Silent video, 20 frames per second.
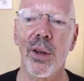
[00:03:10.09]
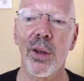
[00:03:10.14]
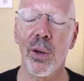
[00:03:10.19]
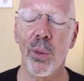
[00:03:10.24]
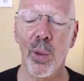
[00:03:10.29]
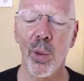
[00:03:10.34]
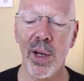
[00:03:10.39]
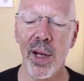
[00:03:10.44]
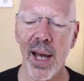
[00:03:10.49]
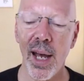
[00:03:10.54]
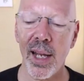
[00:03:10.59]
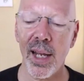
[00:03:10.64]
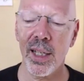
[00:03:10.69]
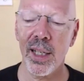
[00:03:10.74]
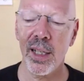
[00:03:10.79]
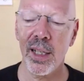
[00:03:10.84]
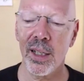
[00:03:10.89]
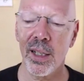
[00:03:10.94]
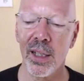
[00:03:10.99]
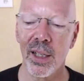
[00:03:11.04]
We're not
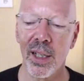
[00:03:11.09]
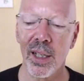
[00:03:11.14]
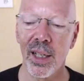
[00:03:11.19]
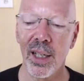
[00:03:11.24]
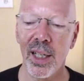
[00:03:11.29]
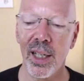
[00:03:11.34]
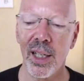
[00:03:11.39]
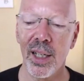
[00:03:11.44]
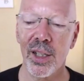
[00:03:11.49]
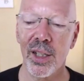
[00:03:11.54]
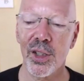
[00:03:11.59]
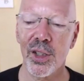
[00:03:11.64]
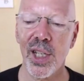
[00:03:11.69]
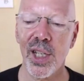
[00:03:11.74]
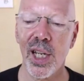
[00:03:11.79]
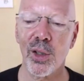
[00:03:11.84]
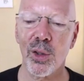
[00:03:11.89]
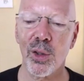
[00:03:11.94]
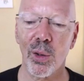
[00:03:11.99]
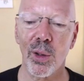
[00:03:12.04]
in a, in a
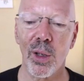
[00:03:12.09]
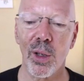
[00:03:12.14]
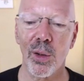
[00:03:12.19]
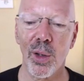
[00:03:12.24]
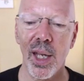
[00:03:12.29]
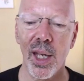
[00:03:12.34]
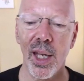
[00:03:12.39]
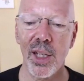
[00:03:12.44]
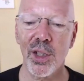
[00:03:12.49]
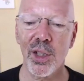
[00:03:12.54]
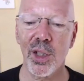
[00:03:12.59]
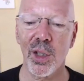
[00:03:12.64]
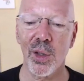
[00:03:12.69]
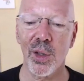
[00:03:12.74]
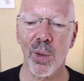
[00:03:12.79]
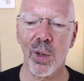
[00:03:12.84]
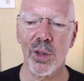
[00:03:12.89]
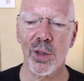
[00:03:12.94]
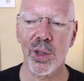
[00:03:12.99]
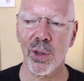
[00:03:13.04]
central location.
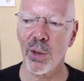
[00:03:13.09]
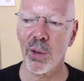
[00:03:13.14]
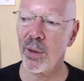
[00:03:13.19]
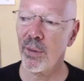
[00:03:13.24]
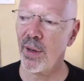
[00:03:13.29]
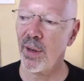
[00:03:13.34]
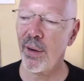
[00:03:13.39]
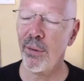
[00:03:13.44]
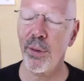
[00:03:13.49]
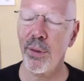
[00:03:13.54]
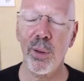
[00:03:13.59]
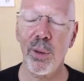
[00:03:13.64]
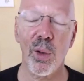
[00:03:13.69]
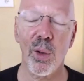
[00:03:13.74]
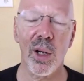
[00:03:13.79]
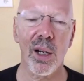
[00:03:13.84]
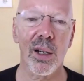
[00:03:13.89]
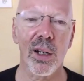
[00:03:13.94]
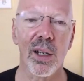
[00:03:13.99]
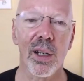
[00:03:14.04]
We're sort of everywhere,
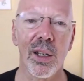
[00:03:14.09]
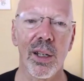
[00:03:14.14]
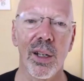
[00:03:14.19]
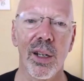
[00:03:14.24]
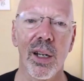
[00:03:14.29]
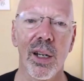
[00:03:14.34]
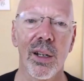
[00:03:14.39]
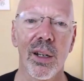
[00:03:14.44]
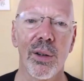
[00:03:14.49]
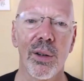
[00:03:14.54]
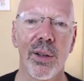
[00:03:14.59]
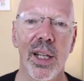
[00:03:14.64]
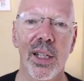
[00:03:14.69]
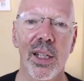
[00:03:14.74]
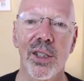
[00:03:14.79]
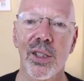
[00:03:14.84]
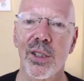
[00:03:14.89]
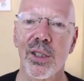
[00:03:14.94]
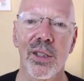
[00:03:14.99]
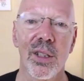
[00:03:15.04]
you know,
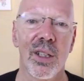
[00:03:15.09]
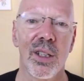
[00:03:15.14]
that's,